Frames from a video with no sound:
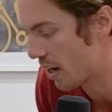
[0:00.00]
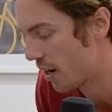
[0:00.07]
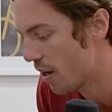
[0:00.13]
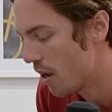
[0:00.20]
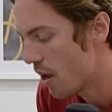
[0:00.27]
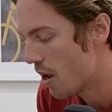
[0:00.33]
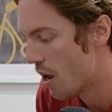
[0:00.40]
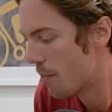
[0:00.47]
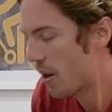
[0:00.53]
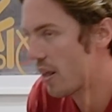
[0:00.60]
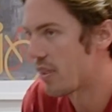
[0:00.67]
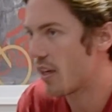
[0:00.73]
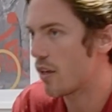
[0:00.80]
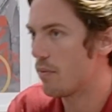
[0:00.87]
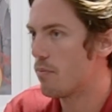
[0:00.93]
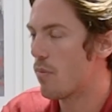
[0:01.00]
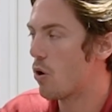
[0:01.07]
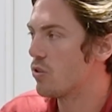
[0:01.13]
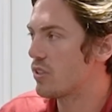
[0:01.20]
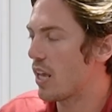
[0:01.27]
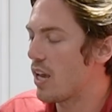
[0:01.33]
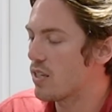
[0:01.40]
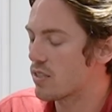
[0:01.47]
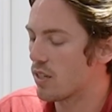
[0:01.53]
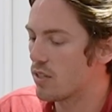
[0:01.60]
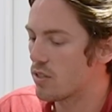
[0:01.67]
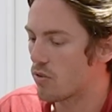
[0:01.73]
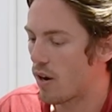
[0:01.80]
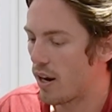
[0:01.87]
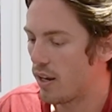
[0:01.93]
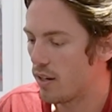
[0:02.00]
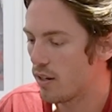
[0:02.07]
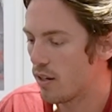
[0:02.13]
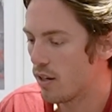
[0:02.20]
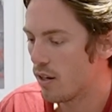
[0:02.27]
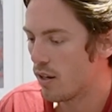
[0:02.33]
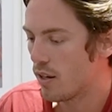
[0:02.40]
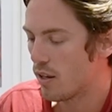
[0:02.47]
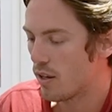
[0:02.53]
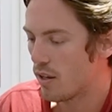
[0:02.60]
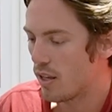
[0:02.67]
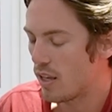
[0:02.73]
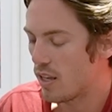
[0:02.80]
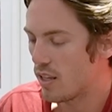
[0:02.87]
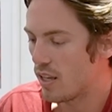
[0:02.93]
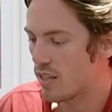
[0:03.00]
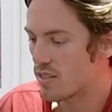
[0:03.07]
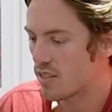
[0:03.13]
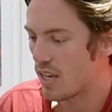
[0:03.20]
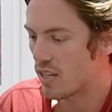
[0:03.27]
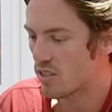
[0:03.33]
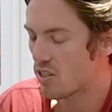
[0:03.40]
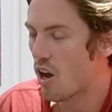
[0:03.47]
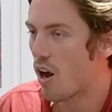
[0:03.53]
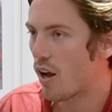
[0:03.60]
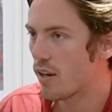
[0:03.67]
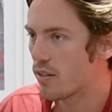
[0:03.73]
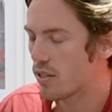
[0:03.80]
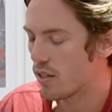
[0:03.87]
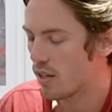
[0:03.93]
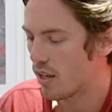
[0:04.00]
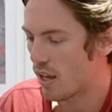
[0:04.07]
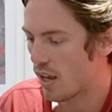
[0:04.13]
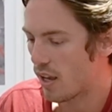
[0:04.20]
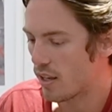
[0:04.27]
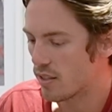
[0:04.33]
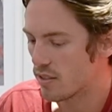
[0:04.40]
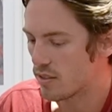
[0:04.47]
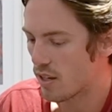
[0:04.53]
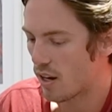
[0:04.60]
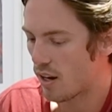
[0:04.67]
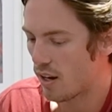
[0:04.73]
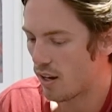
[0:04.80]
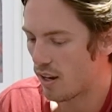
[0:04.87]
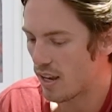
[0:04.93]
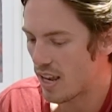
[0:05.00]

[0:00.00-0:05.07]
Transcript: okay but i think in most cases right it, it's it's not and uh